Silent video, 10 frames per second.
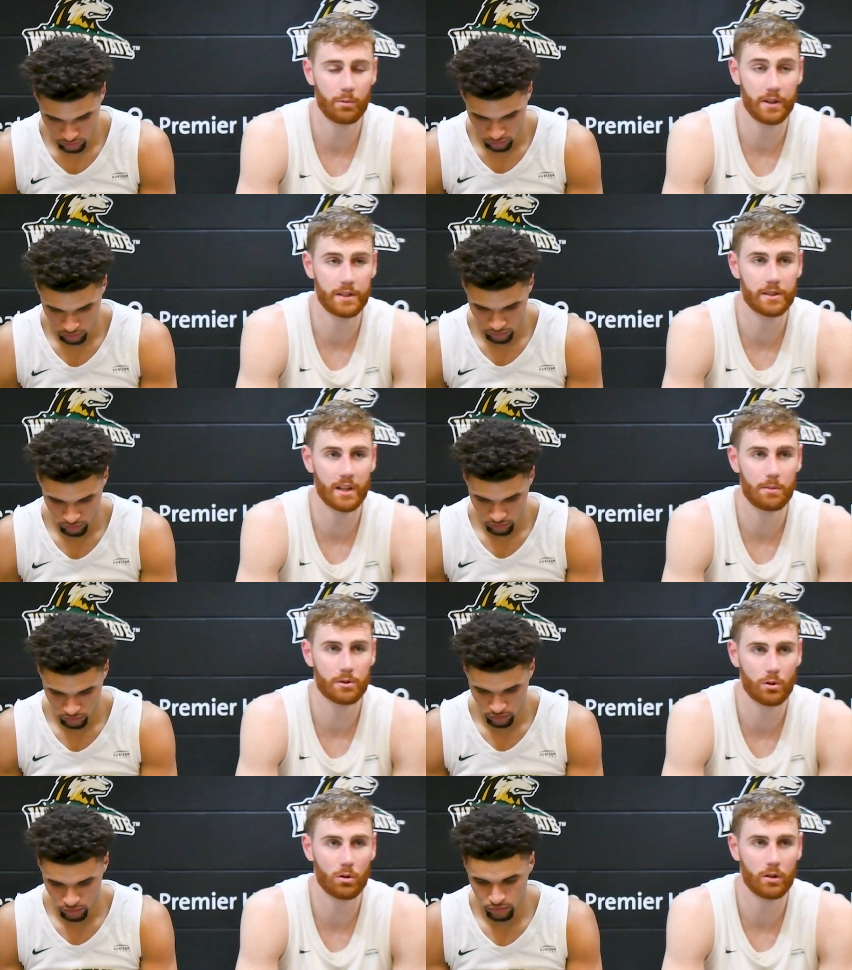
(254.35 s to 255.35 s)
Speaker 1: and when it's his time
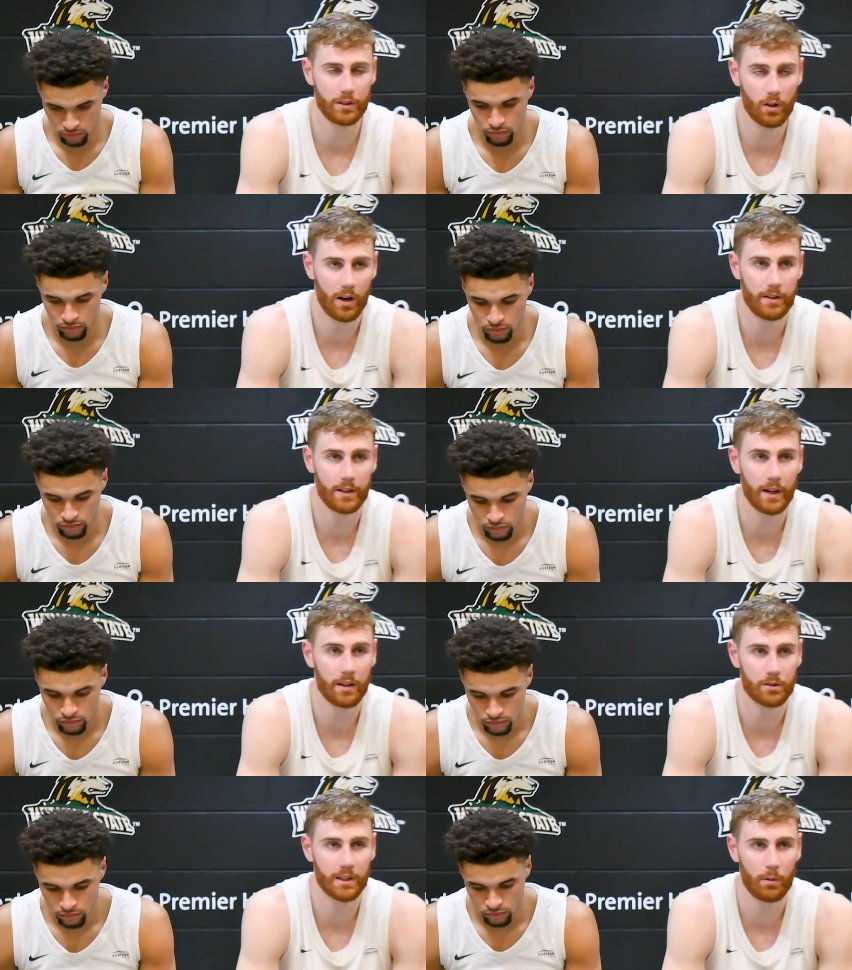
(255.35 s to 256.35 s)
to score, you know, I think he
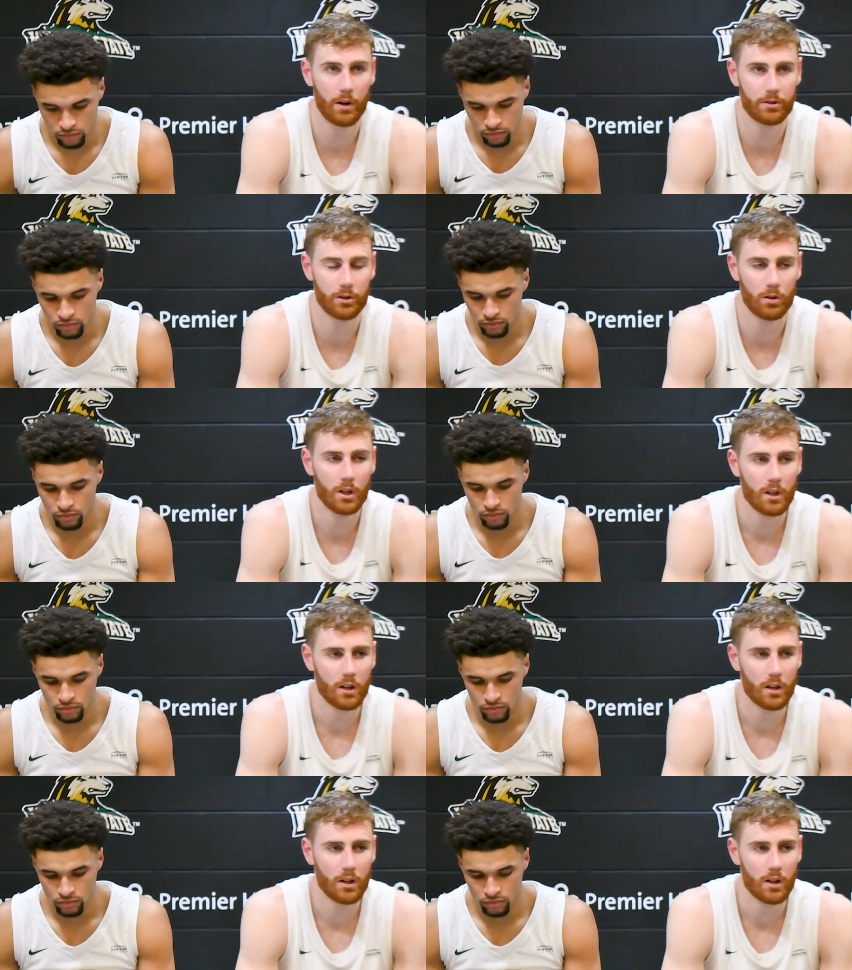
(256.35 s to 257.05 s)
handles that well too.